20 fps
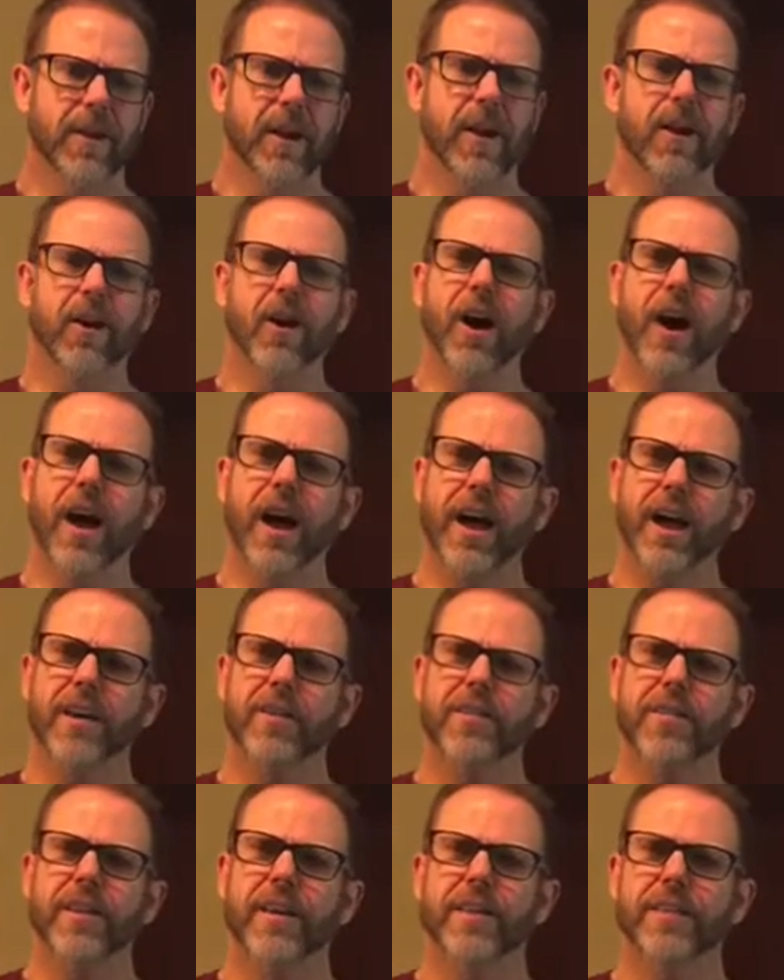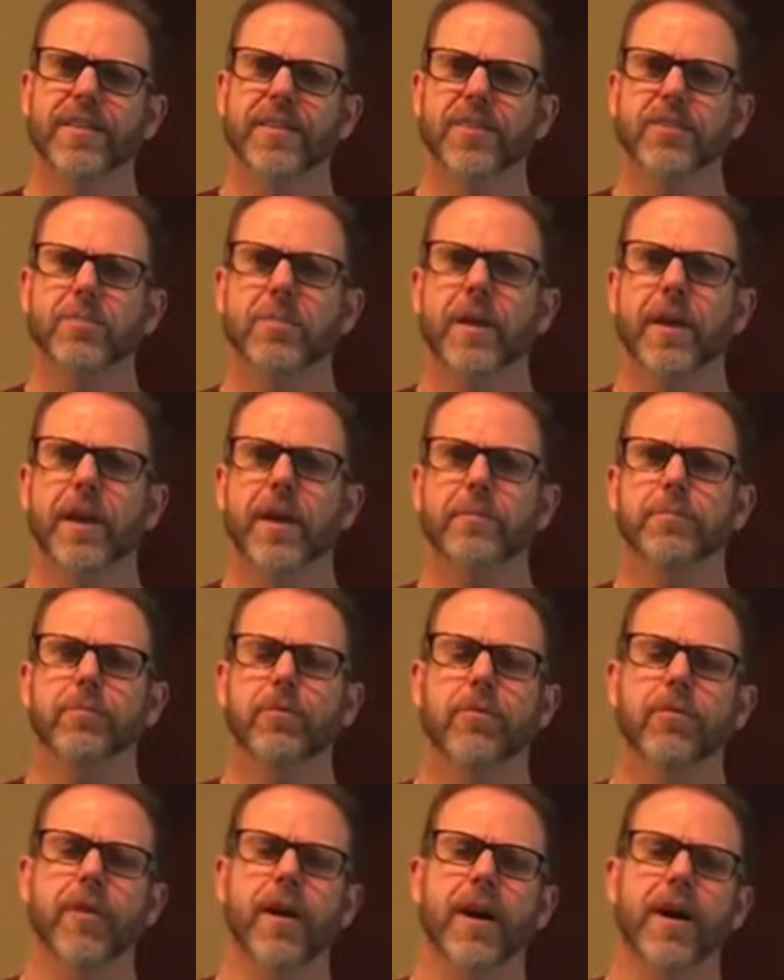Live, this band
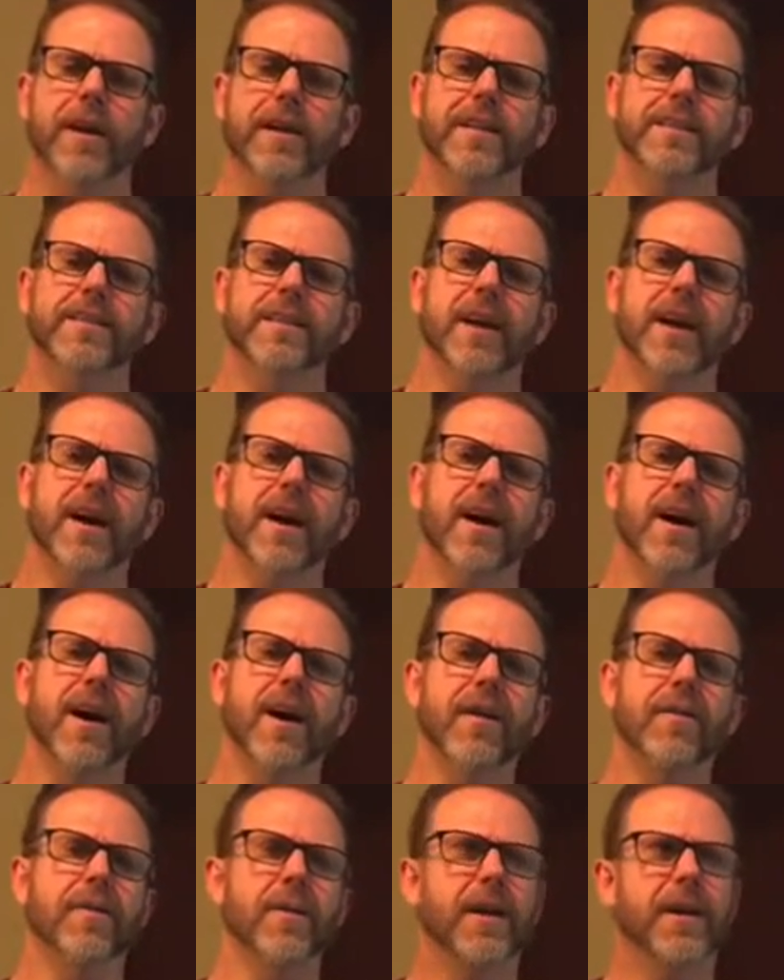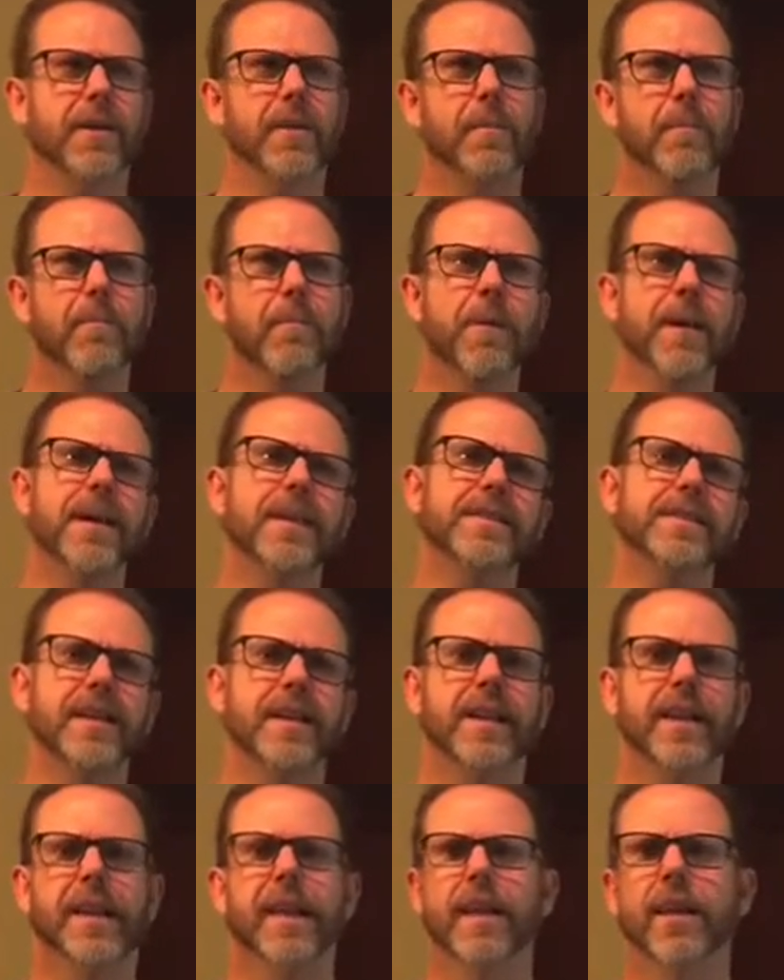provides an
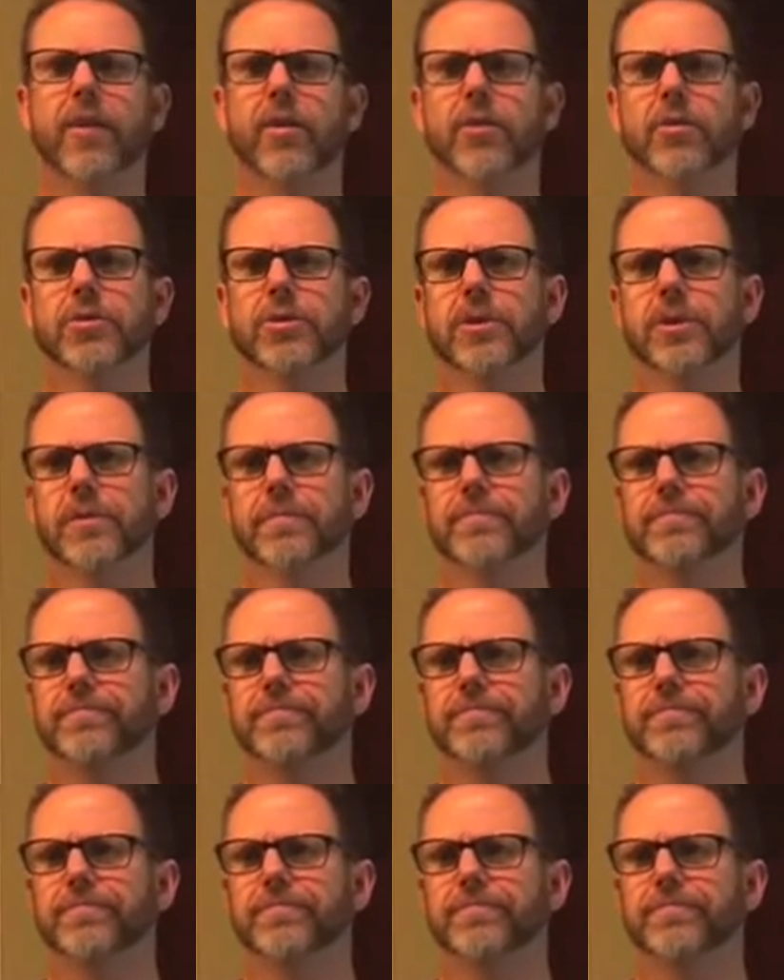amazing energy.